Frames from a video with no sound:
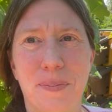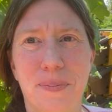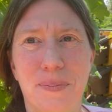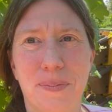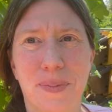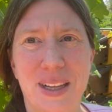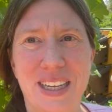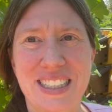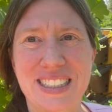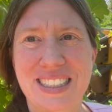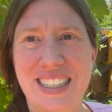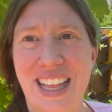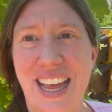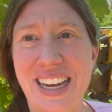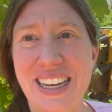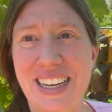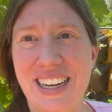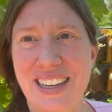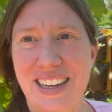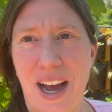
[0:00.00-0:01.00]
Please
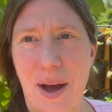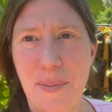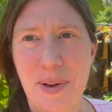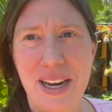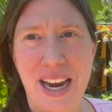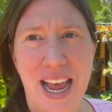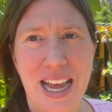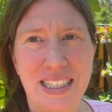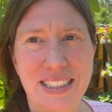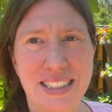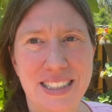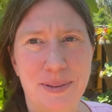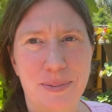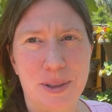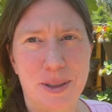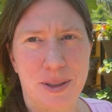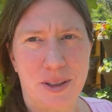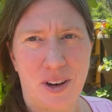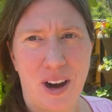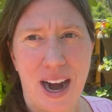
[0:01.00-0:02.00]
like, comment, and
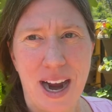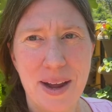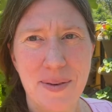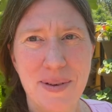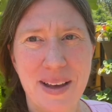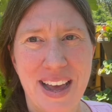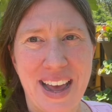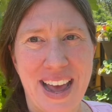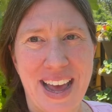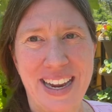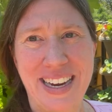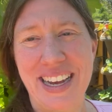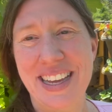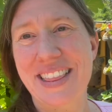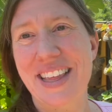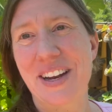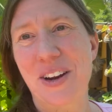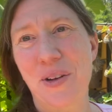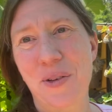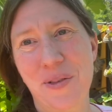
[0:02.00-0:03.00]
subscribe. And hit
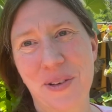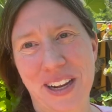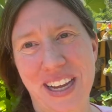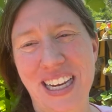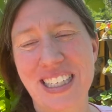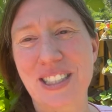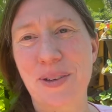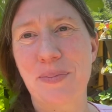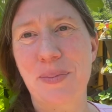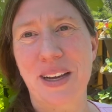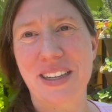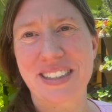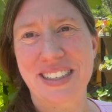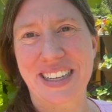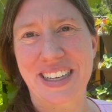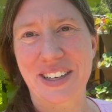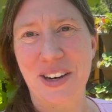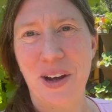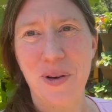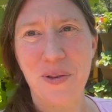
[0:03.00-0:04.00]
that notification bell to
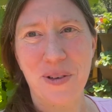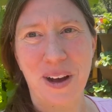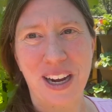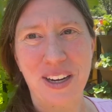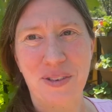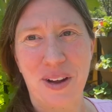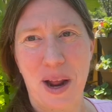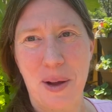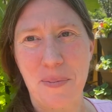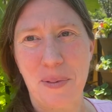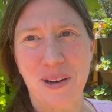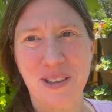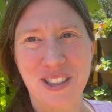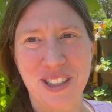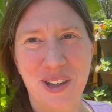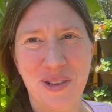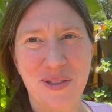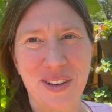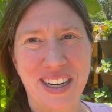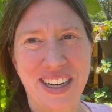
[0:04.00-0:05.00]
get notified when I post
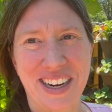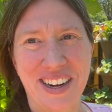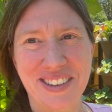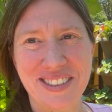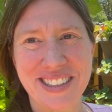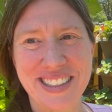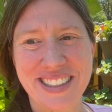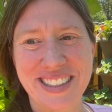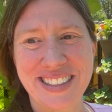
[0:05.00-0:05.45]
new videos.